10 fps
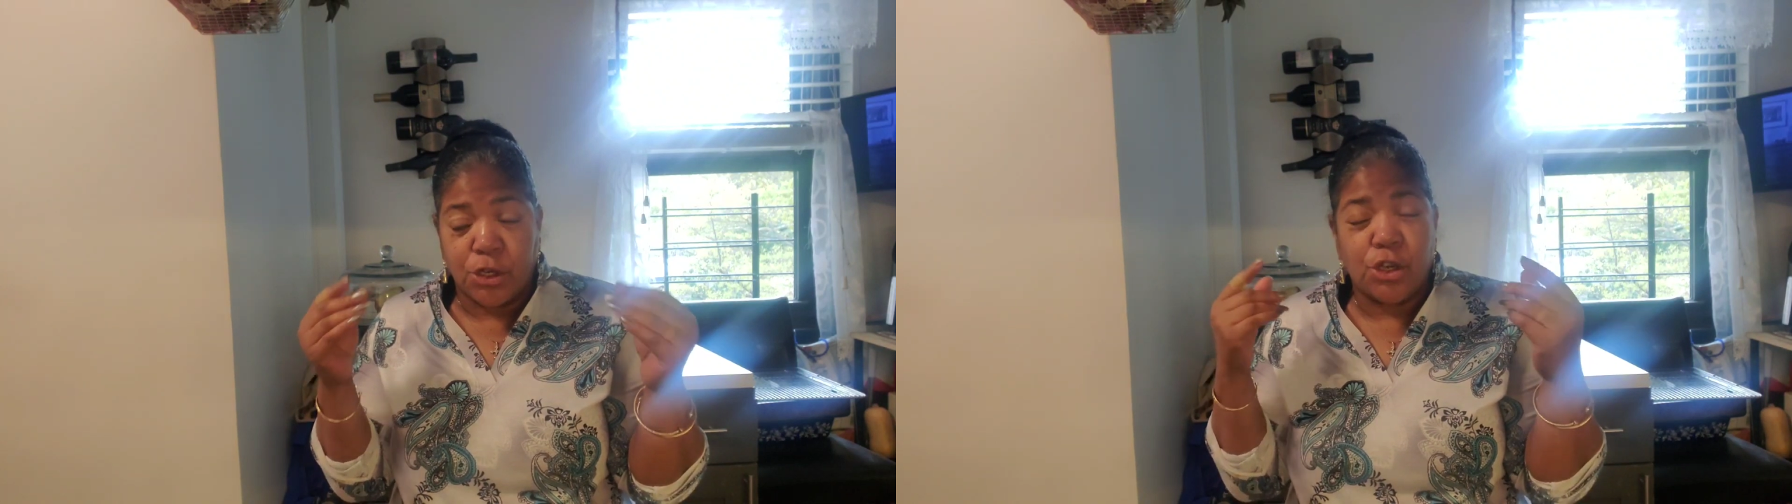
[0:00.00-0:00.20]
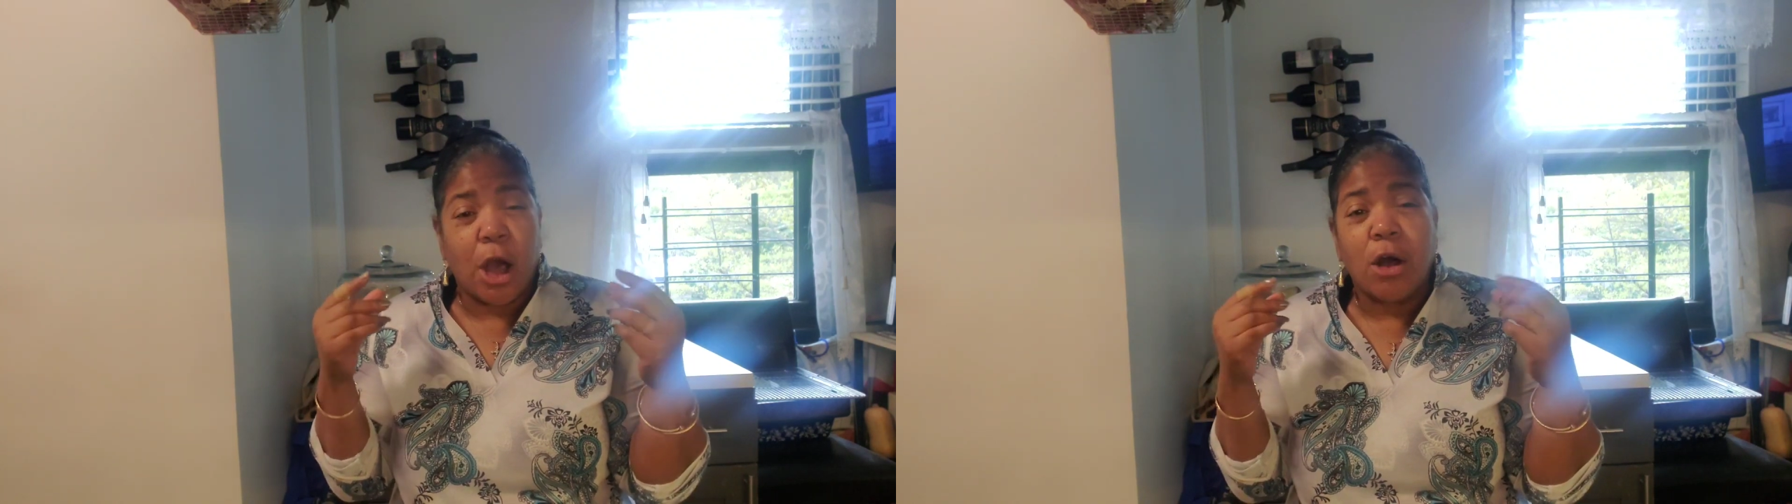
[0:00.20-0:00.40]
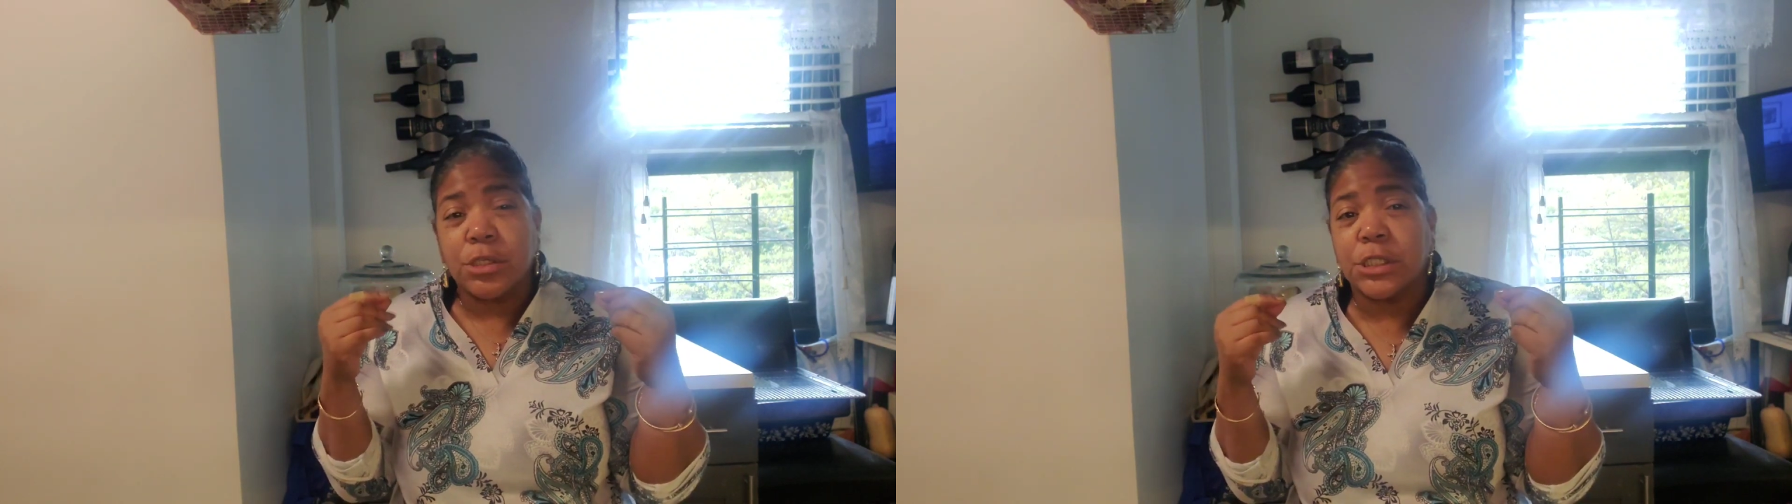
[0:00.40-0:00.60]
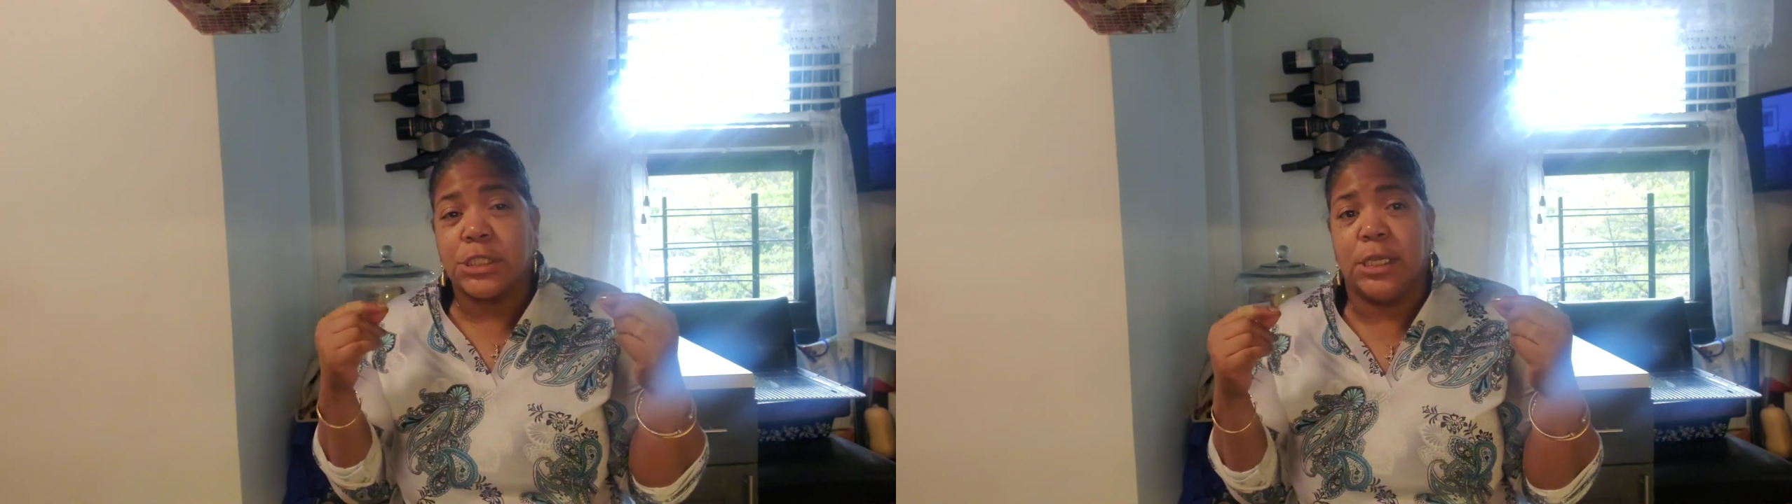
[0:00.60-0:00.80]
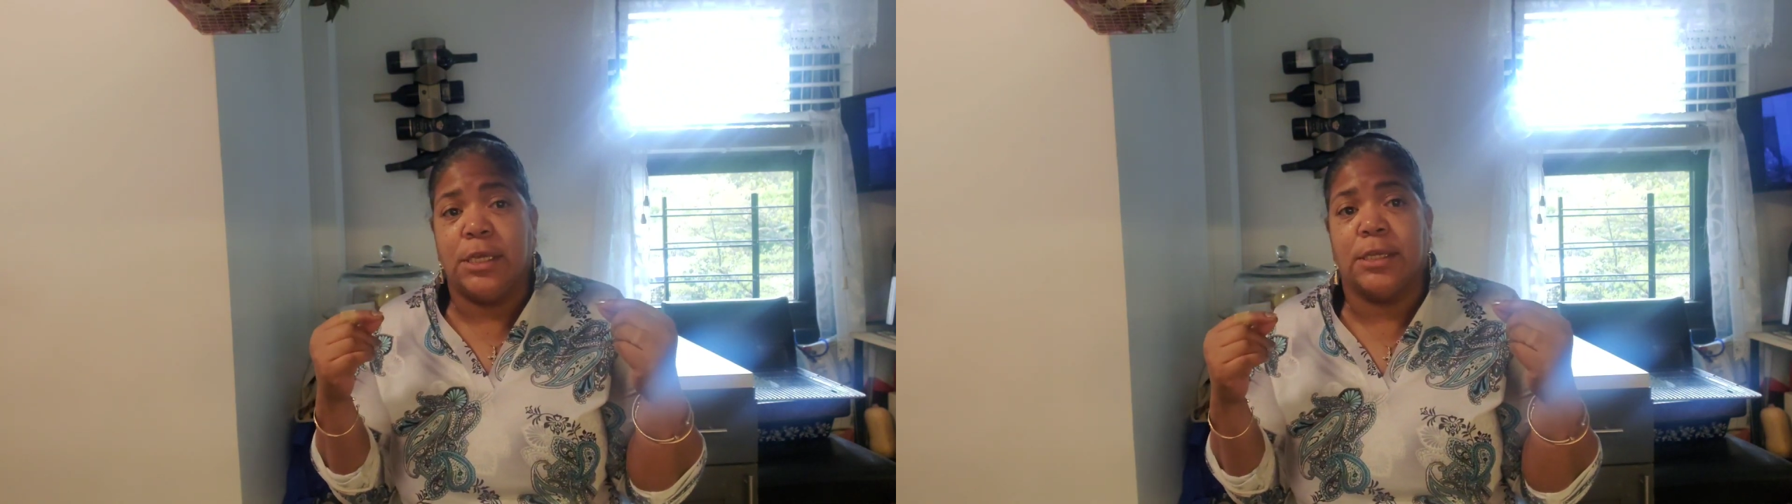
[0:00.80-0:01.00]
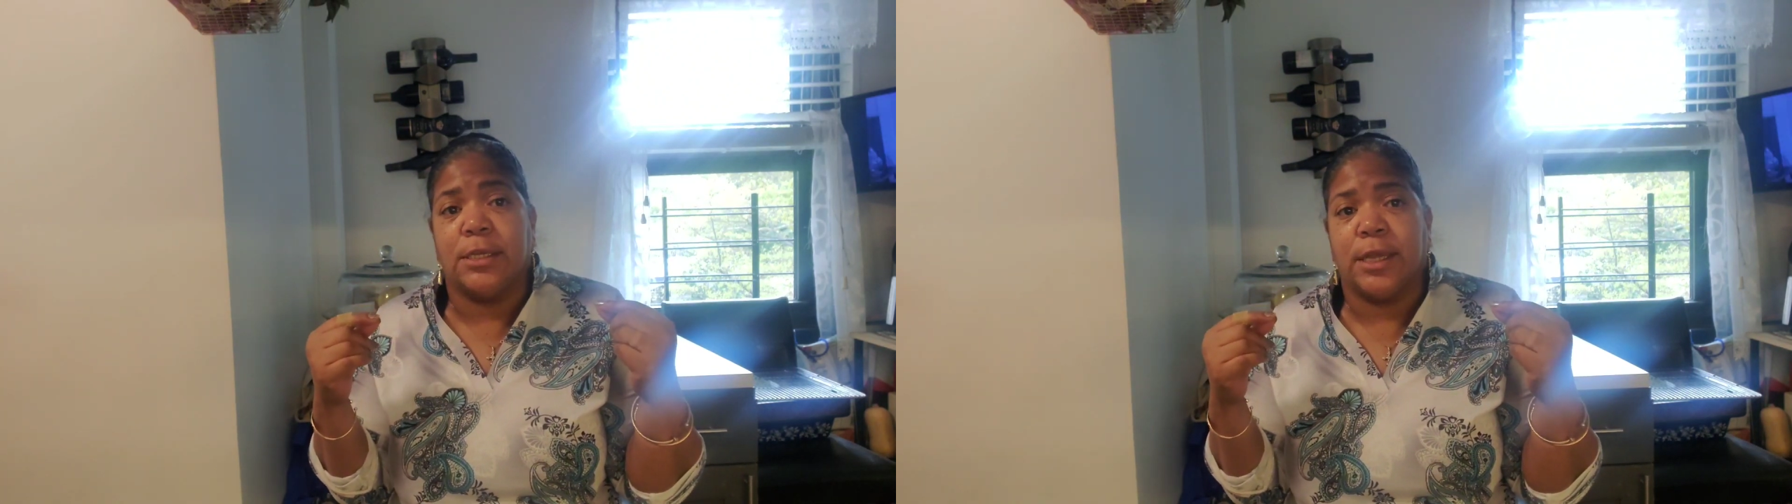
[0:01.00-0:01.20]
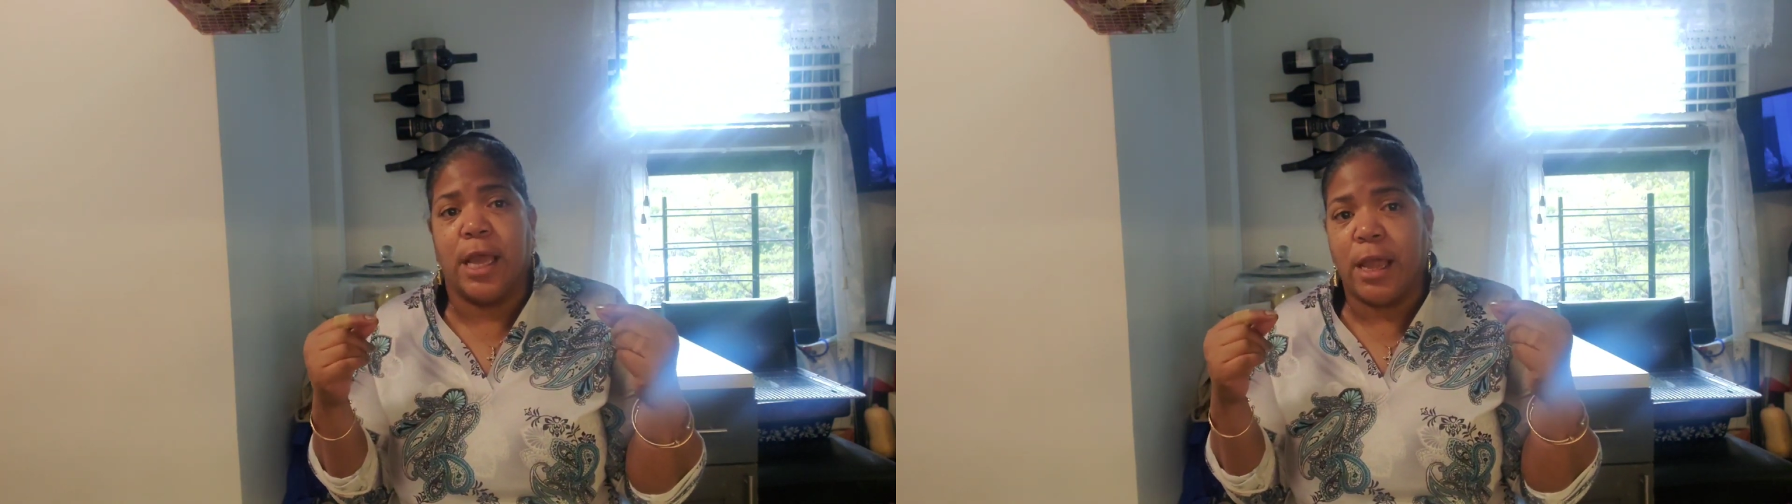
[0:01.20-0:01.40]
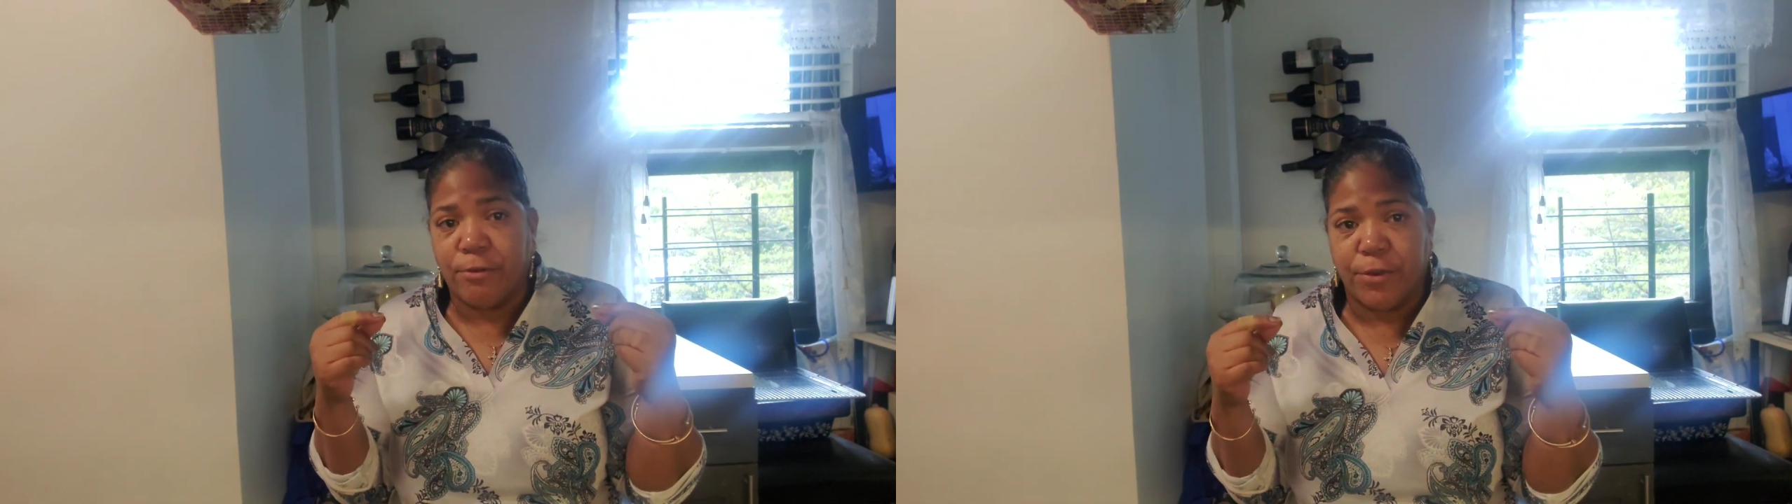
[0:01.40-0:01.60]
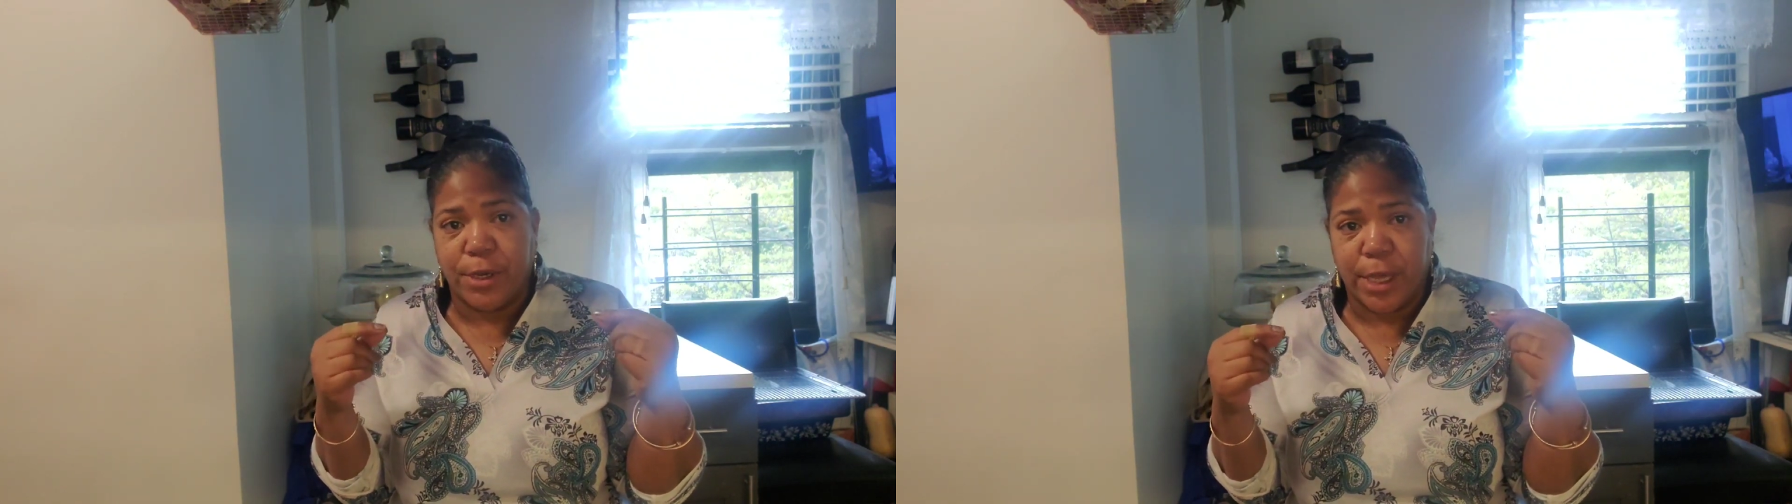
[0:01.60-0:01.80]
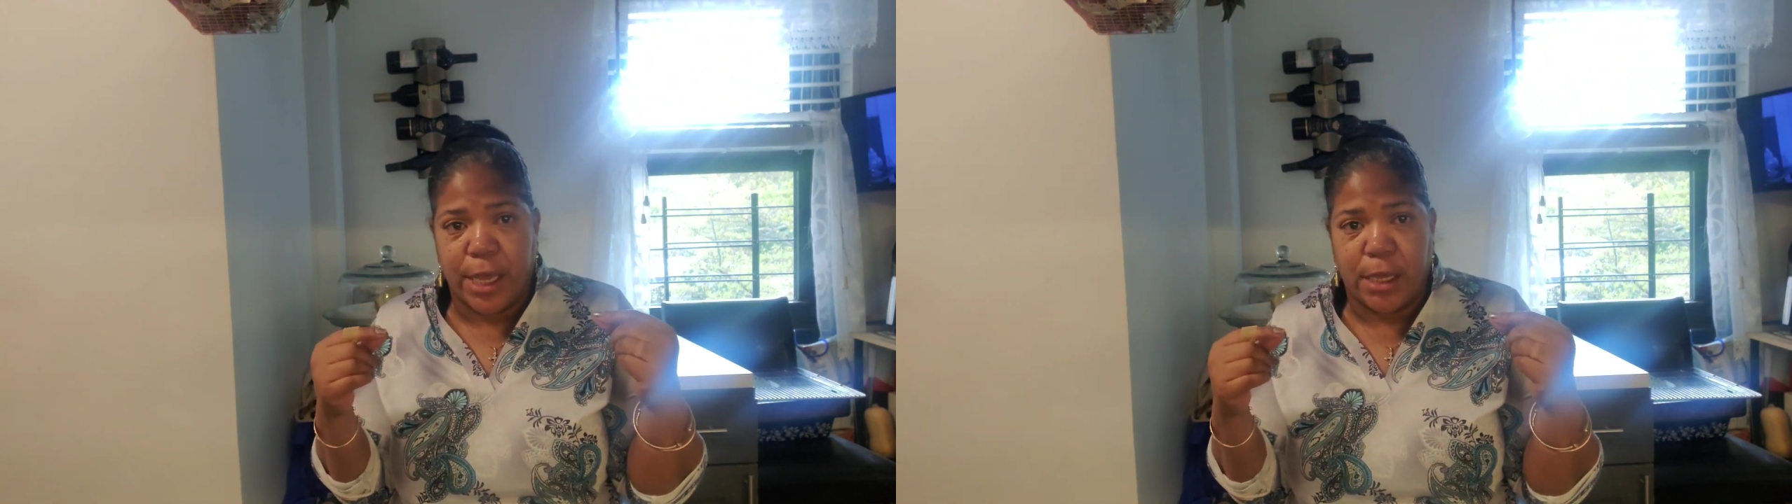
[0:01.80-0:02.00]
Y'all see it
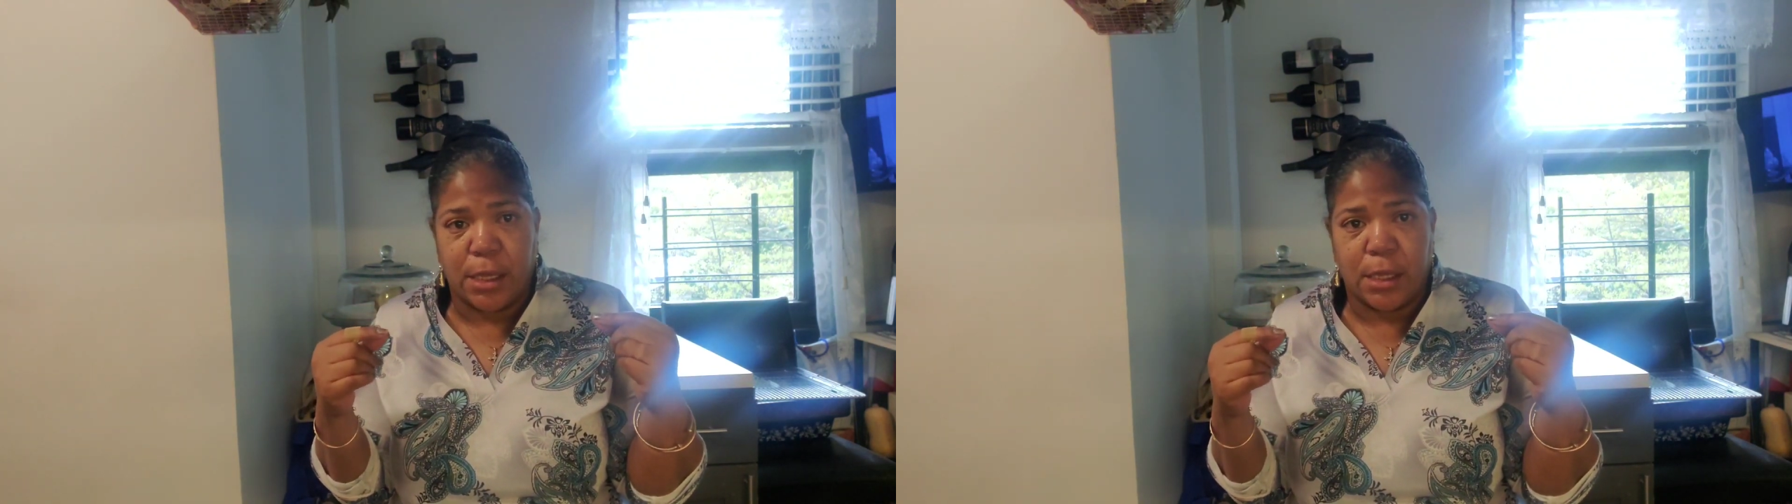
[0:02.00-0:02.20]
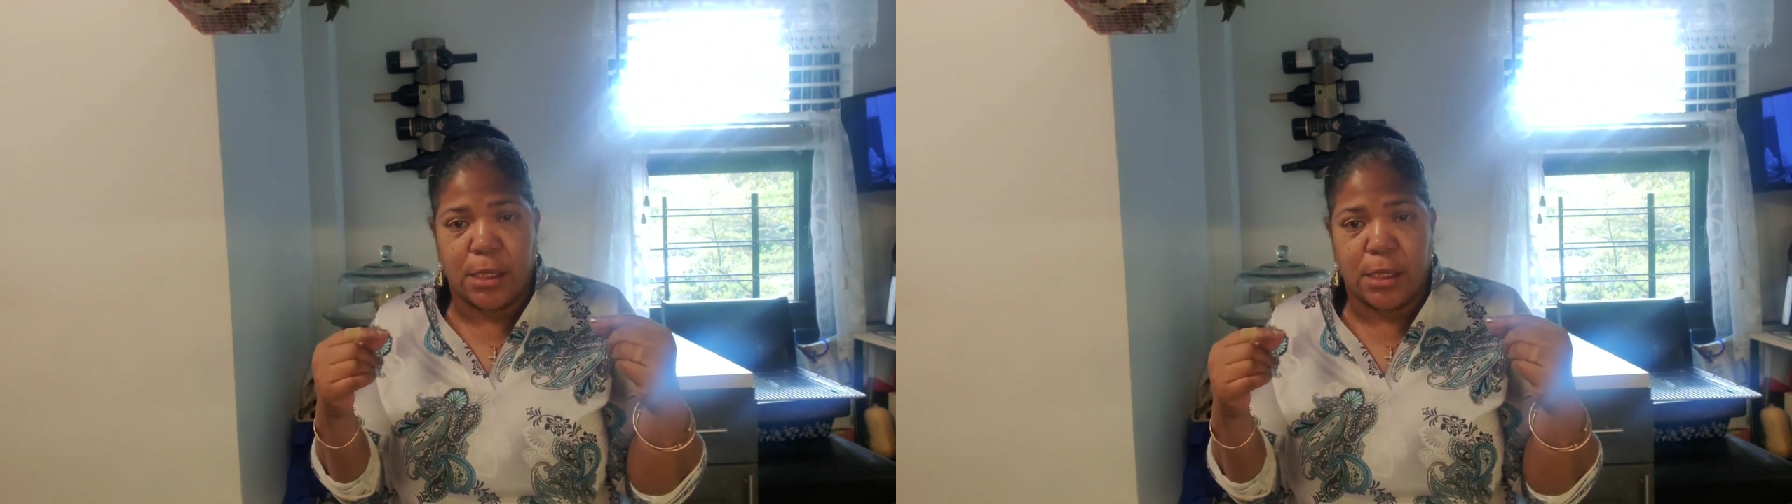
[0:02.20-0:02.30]
every day.